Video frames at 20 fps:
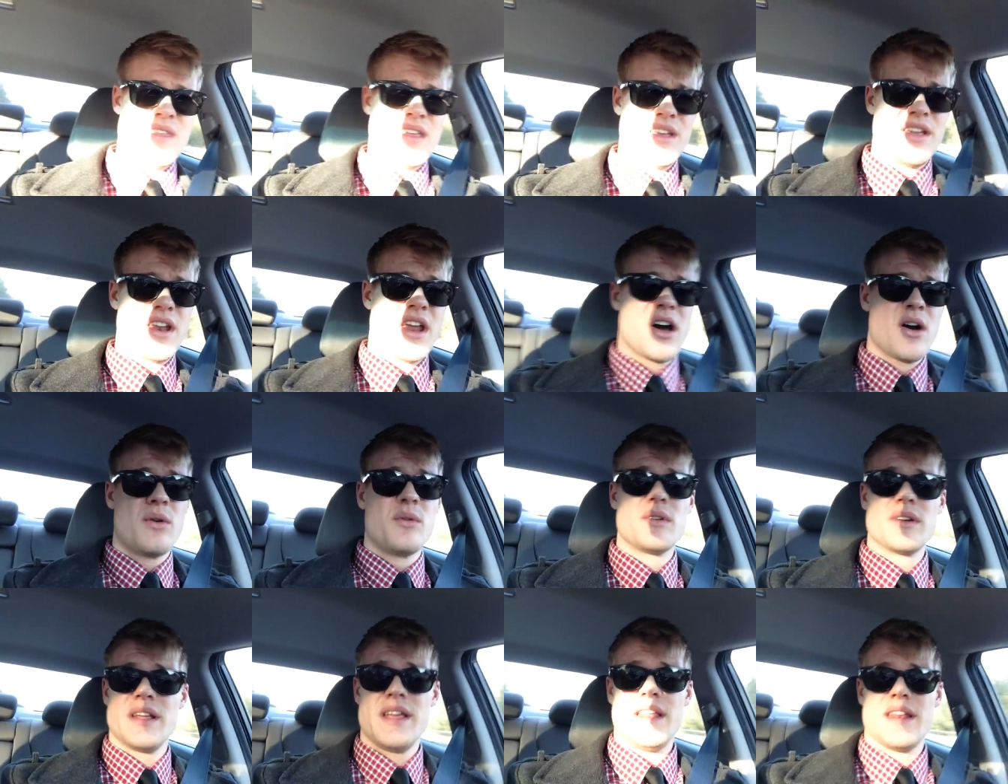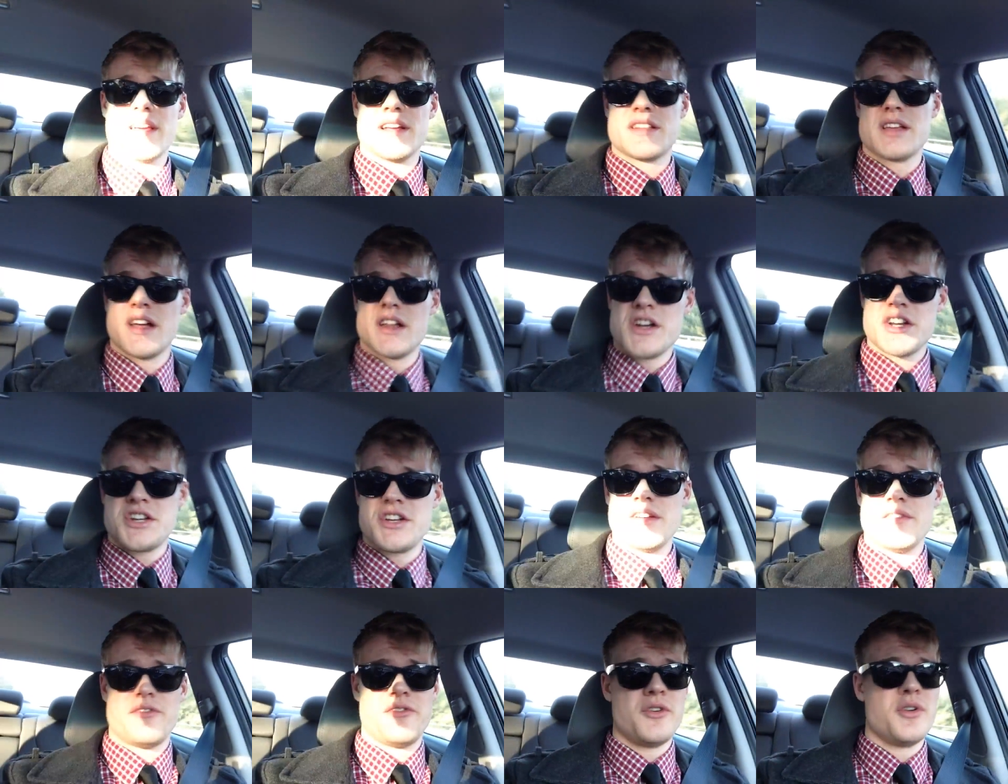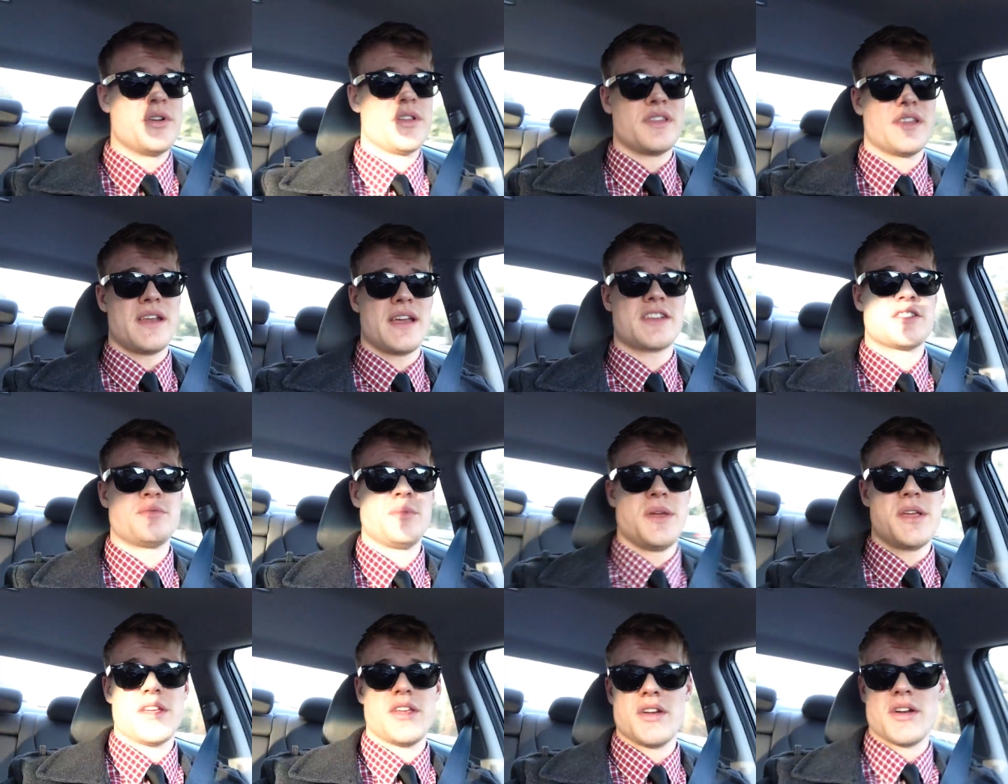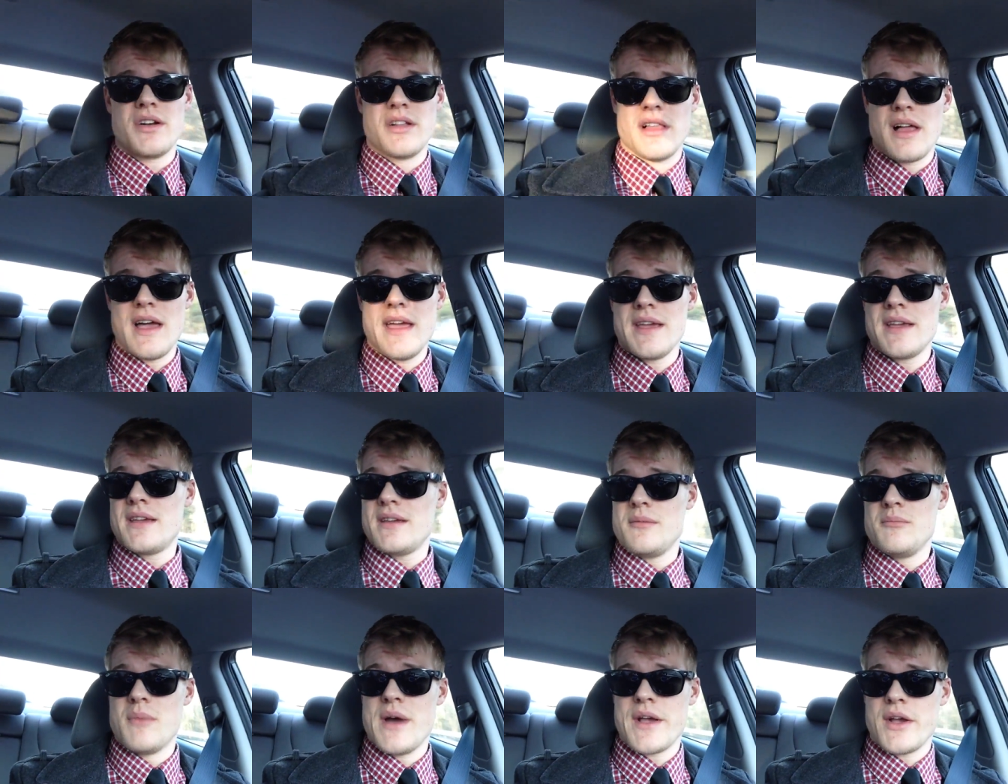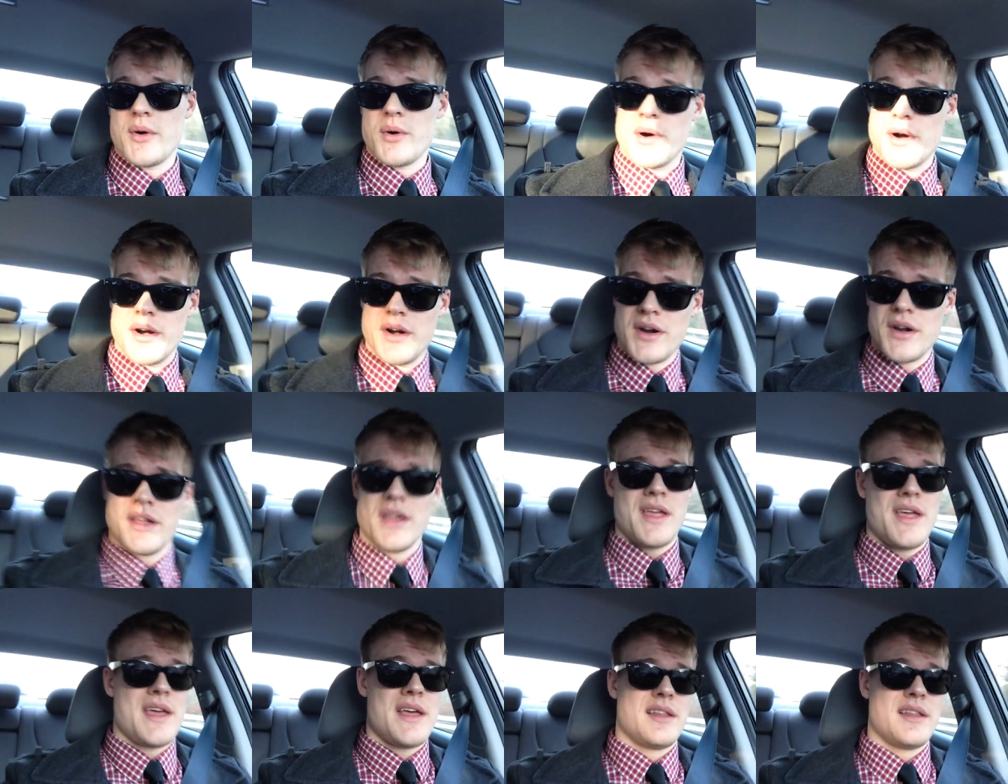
you know, eating a ton of shit food, and the next week you're like Mike O'Hearn.